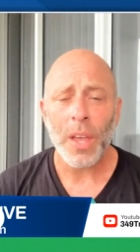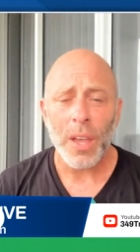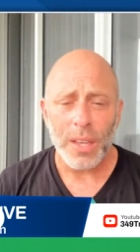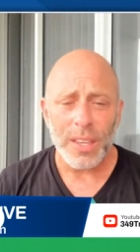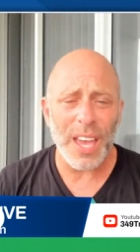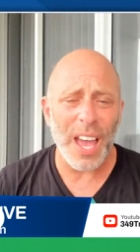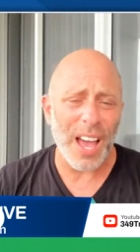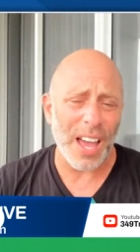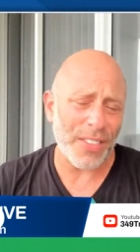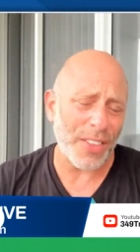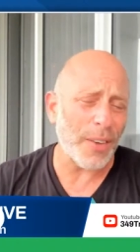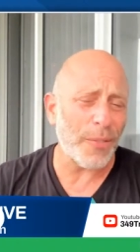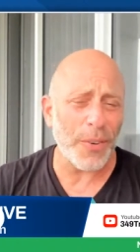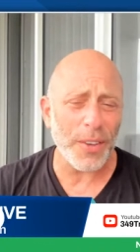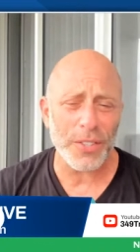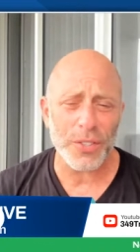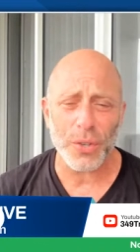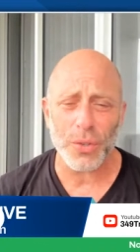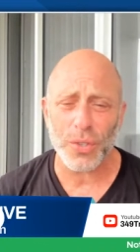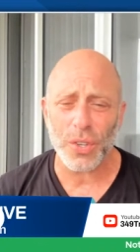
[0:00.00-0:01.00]
Yeah, I think
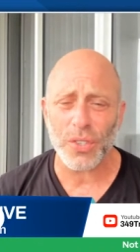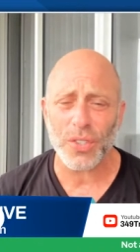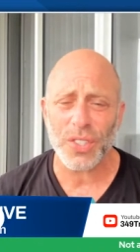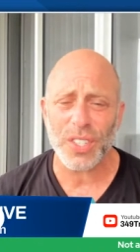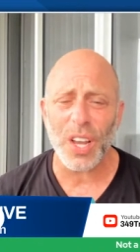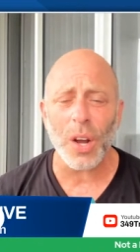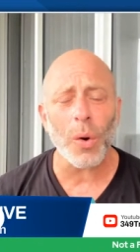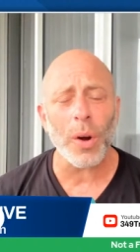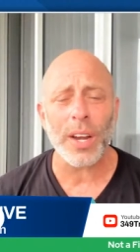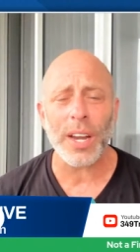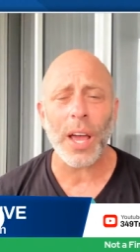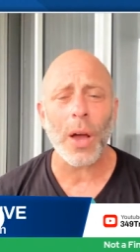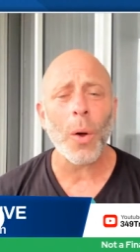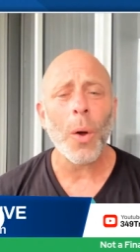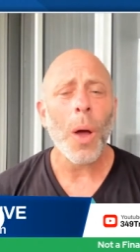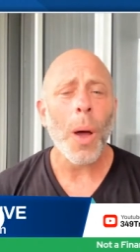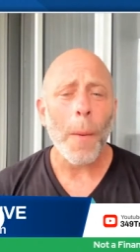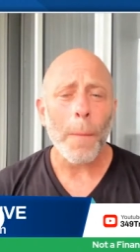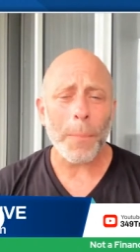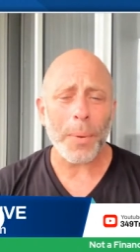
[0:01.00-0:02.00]
Fister's a steal right now,
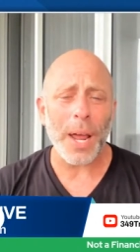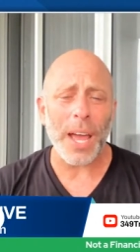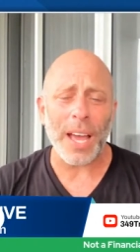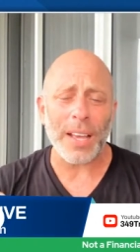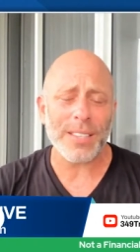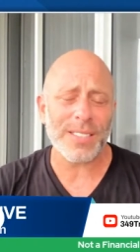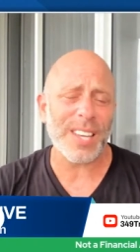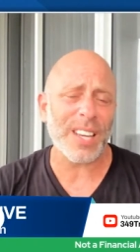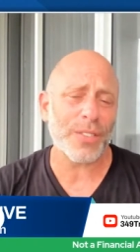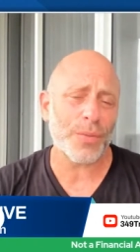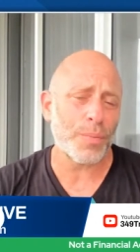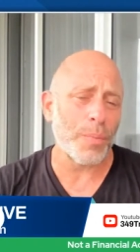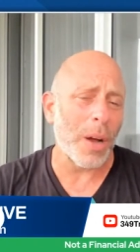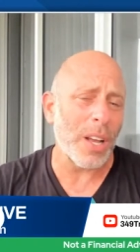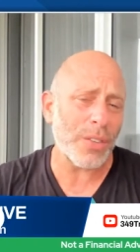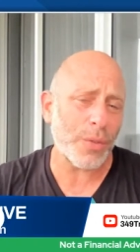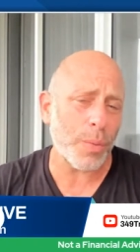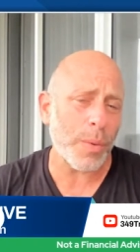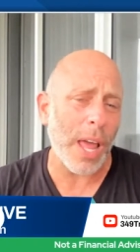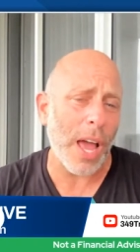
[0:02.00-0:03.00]
but 6
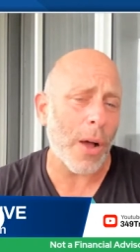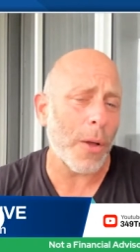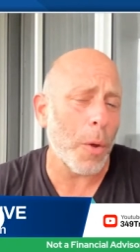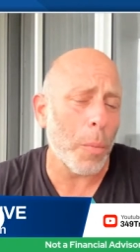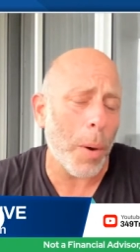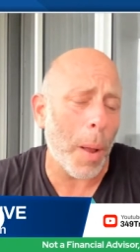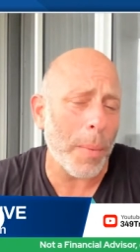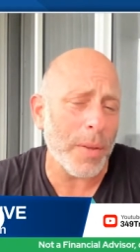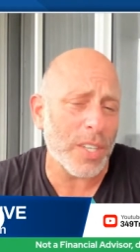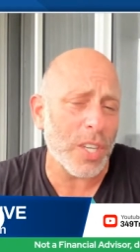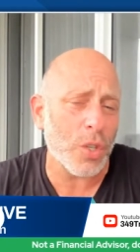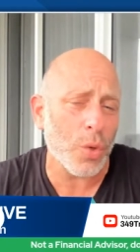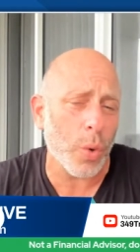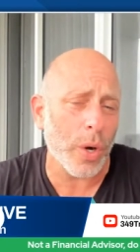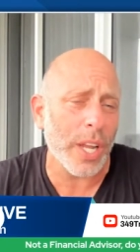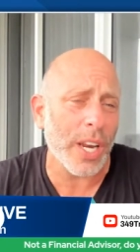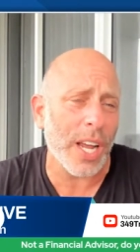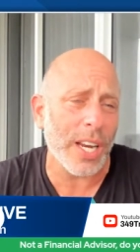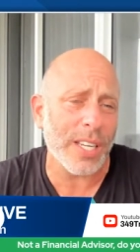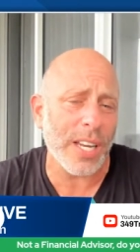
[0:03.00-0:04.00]
months from now, you'll probably see
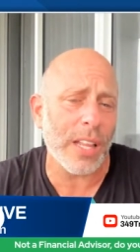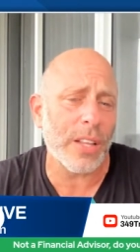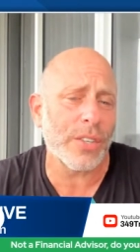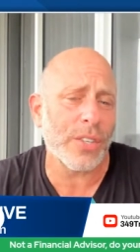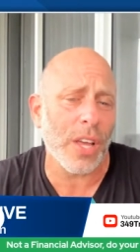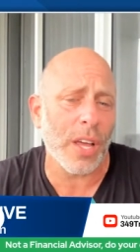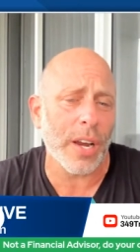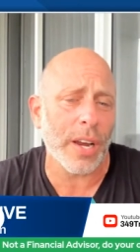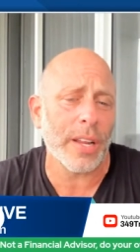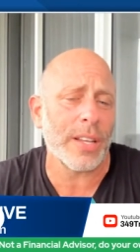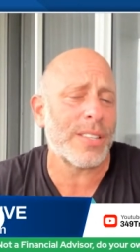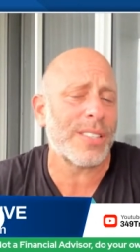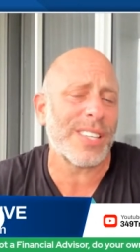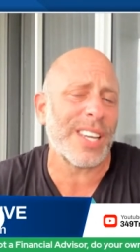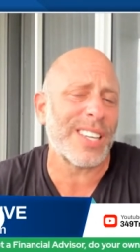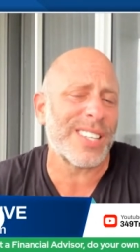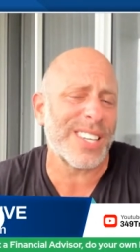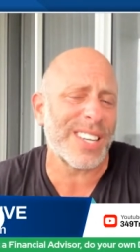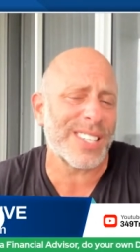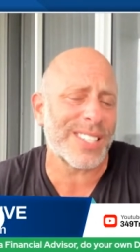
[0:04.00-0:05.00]
$29 on it. It's
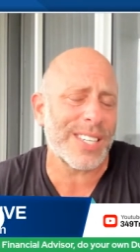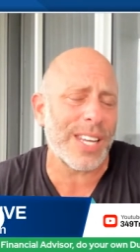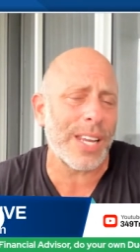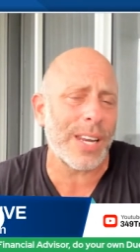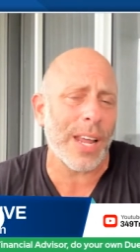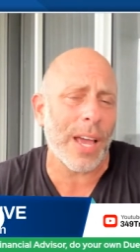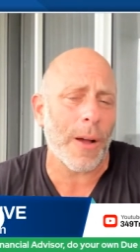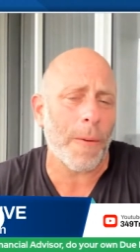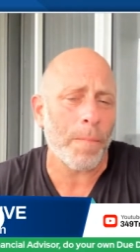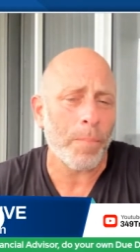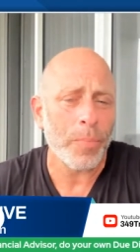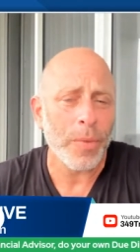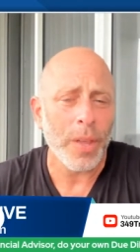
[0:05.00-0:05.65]
like 16 now.